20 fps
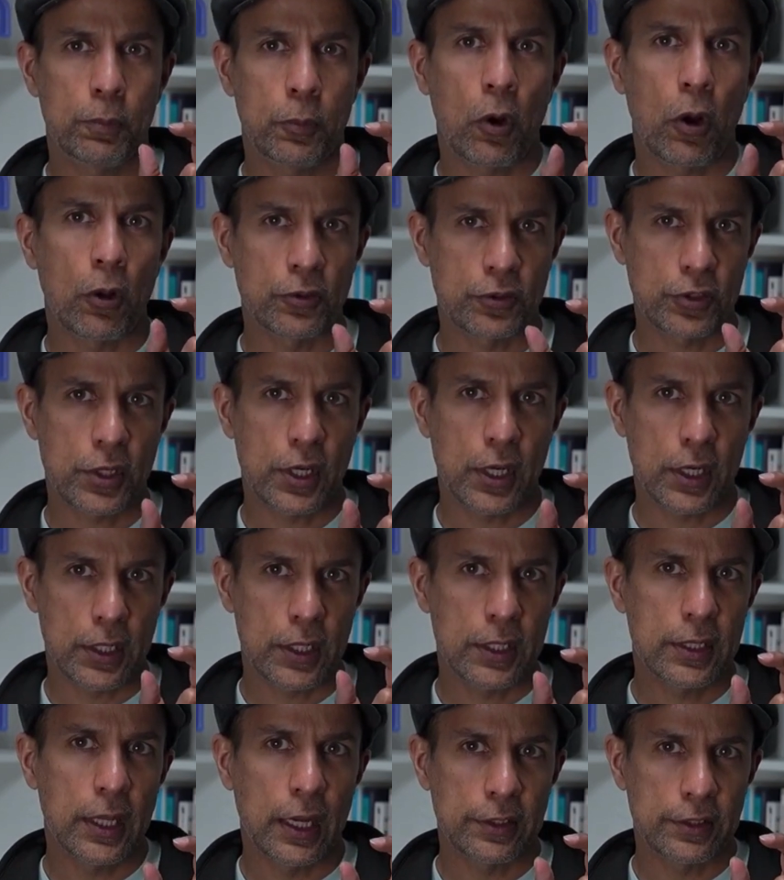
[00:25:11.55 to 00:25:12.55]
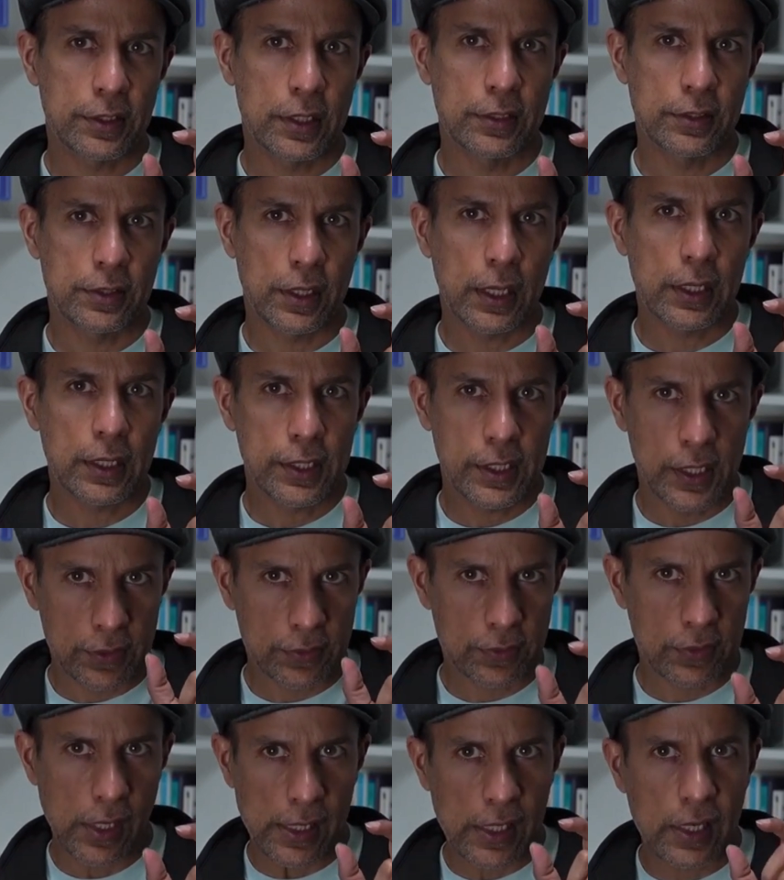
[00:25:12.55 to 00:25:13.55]
construct in that sense, right?
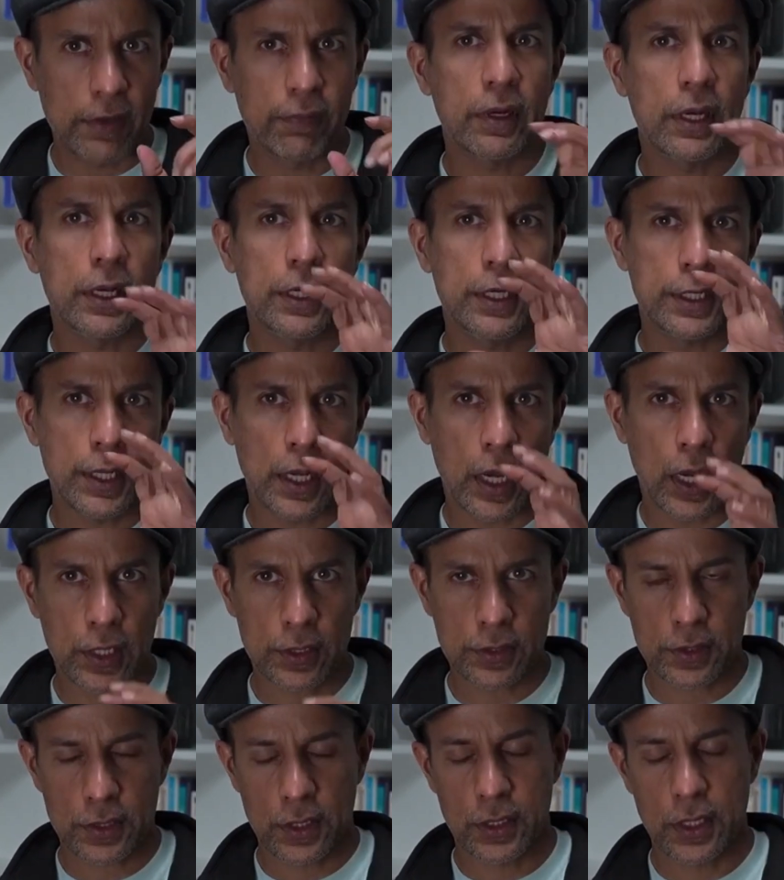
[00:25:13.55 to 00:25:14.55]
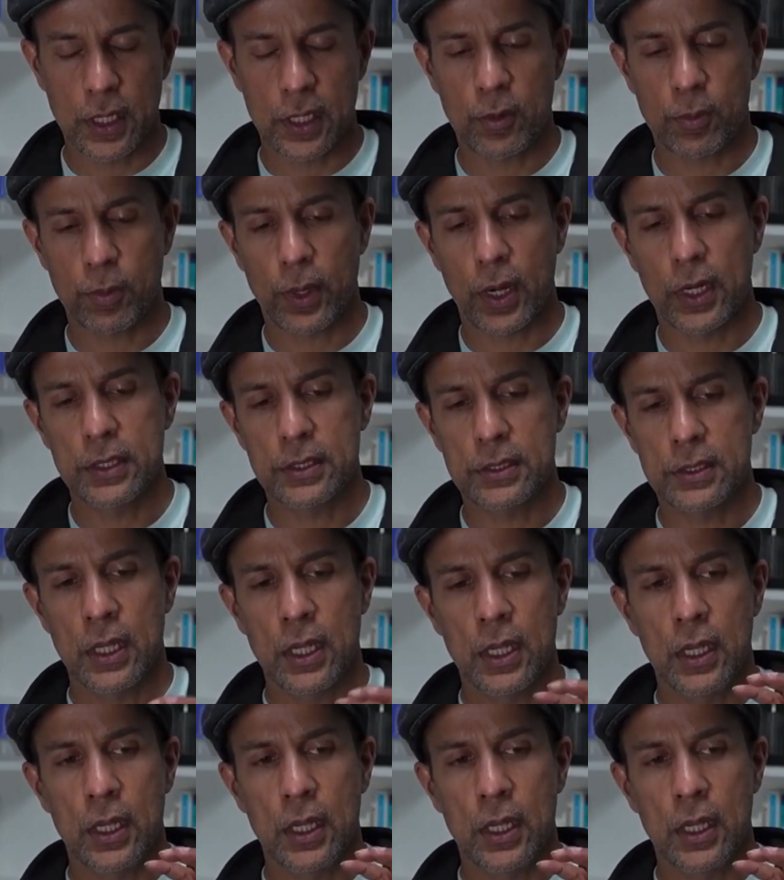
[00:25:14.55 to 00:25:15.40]
Yes, like given any task in the enterprise,